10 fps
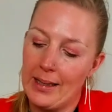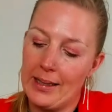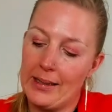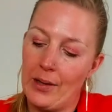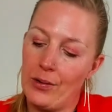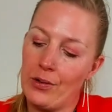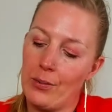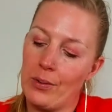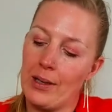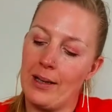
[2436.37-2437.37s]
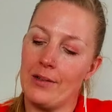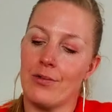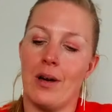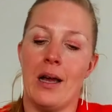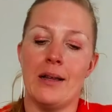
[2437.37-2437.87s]
And the other one that
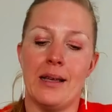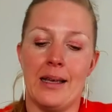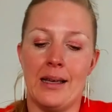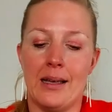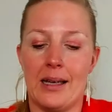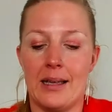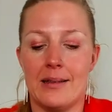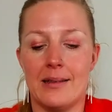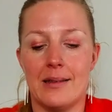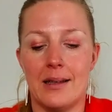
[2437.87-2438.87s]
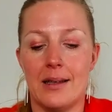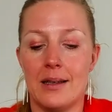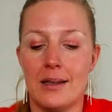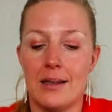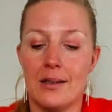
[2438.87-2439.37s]
is right there is
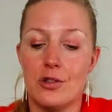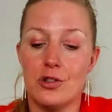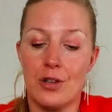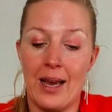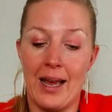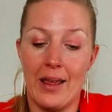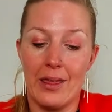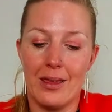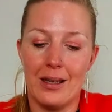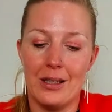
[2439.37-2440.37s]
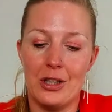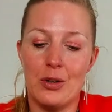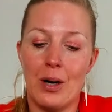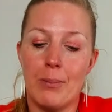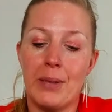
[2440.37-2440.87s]
strength.
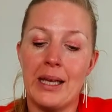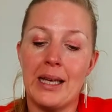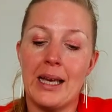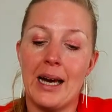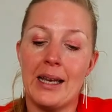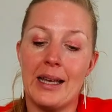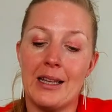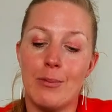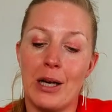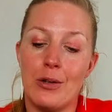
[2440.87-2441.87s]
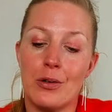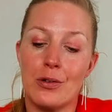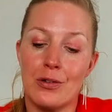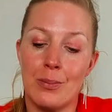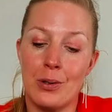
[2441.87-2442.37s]
You are being guided by the
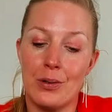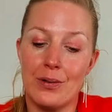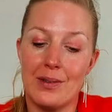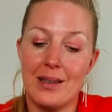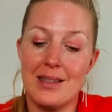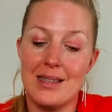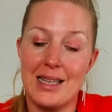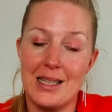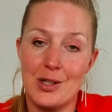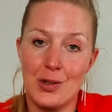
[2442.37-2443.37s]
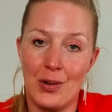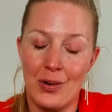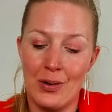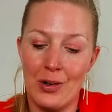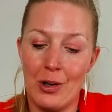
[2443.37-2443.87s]
cosmos. Stay
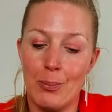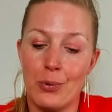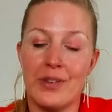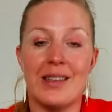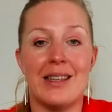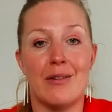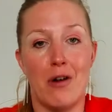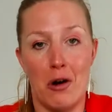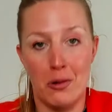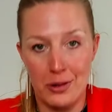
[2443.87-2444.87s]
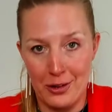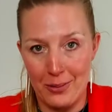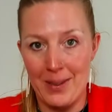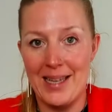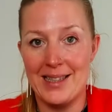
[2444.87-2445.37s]
strong. A positive
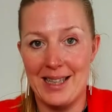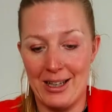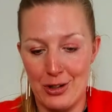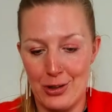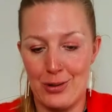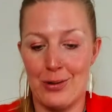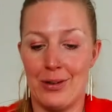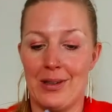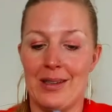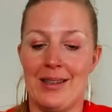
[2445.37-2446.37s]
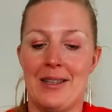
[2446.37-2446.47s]
outcome is assured.